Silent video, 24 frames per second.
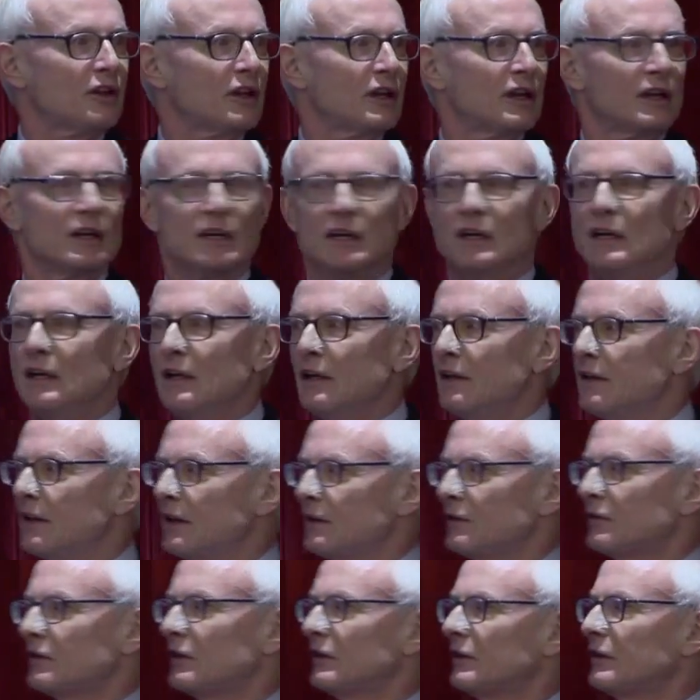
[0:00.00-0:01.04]

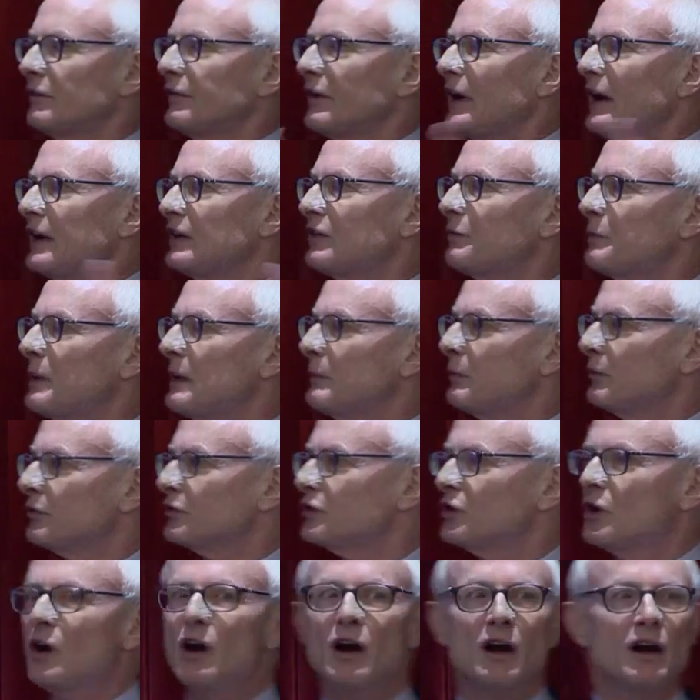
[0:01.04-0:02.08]
that divides
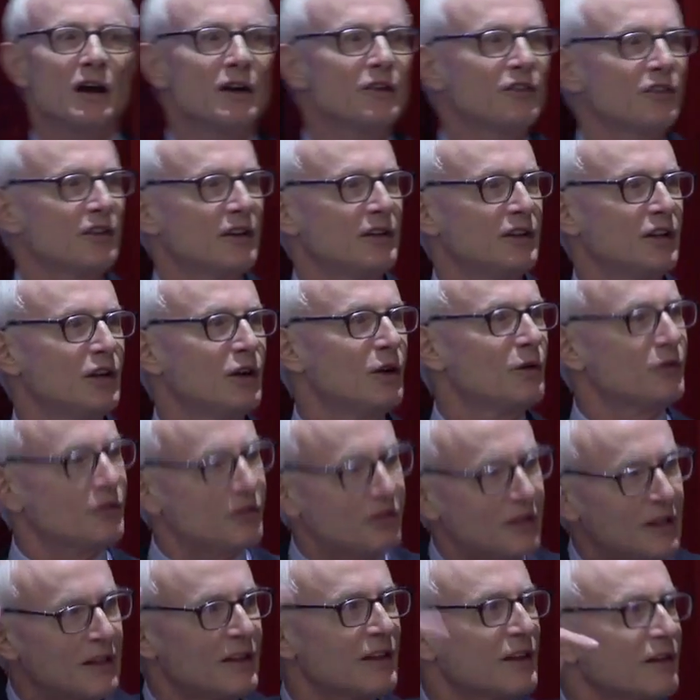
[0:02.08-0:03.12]
people's yards and you don't
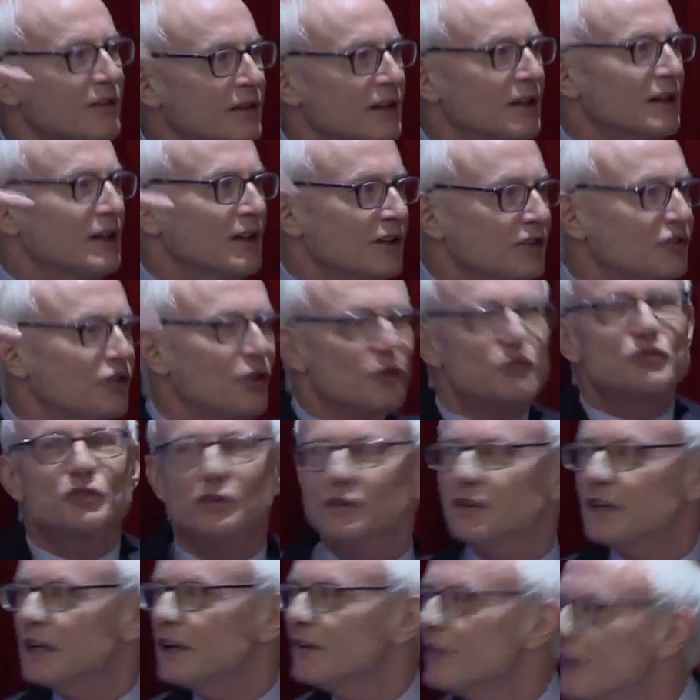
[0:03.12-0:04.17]
see the
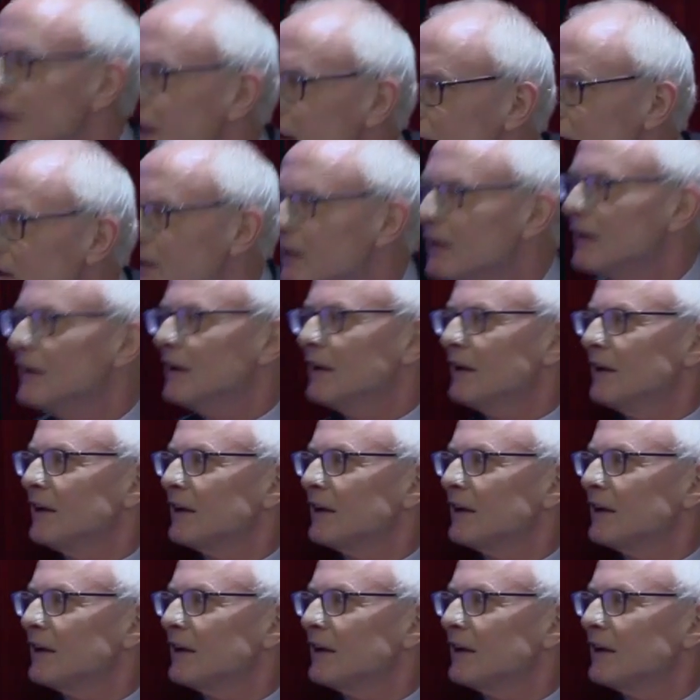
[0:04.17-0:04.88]
social need there,